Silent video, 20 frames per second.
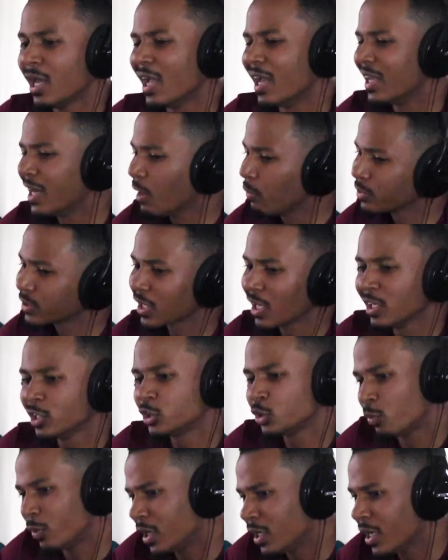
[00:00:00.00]
And that was kind
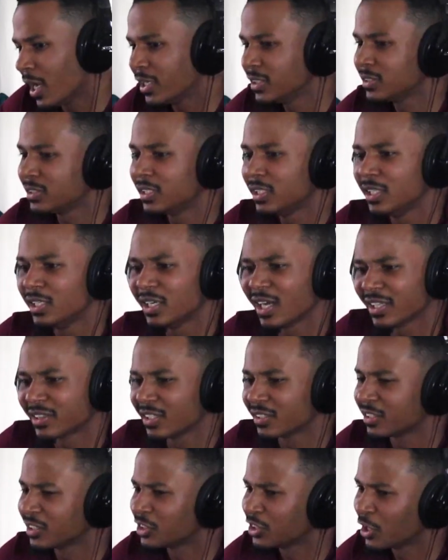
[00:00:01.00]
of 2019. I
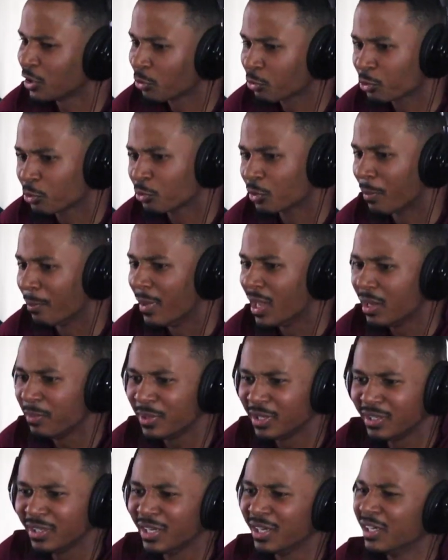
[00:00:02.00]
think the channel grew to
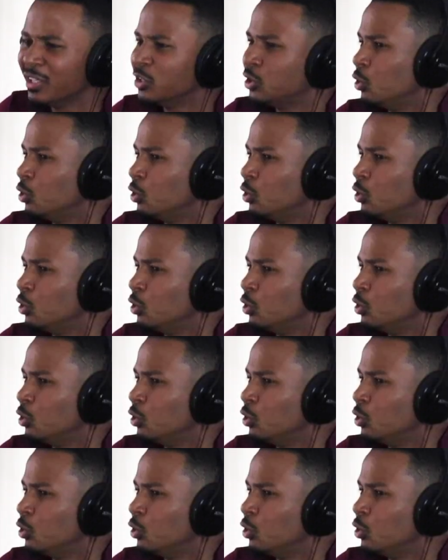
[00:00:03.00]
maybe